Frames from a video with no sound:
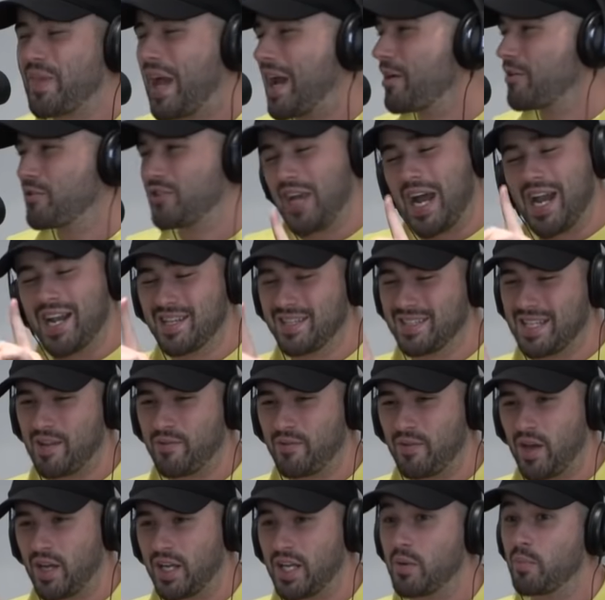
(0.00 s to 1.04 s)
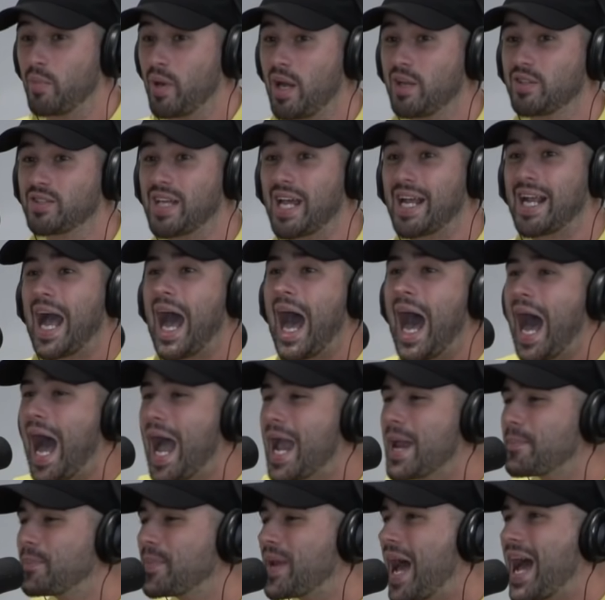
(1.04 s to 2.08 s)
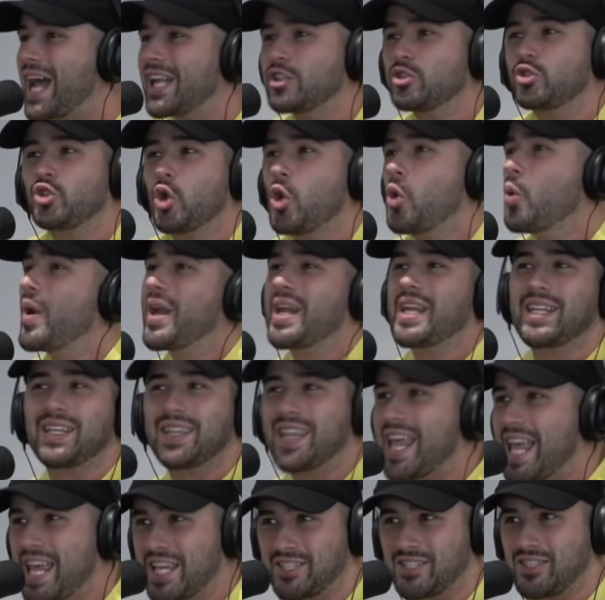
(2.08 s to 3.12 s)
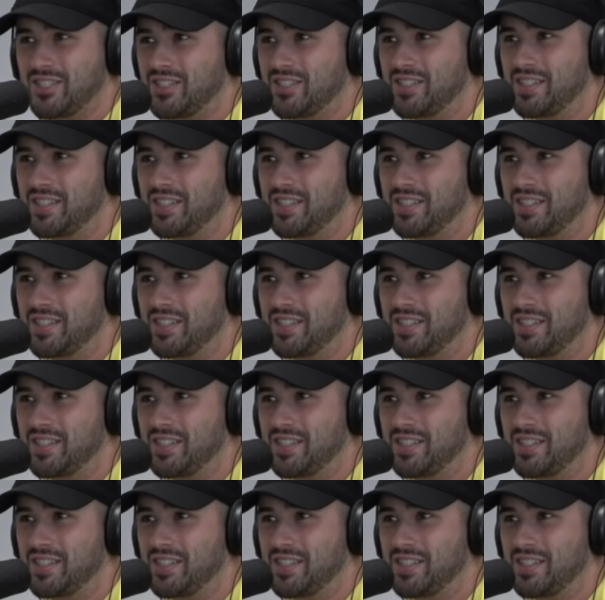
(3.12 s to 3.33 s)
I don't I didn't say fucking, but I was like, I'm not doing this.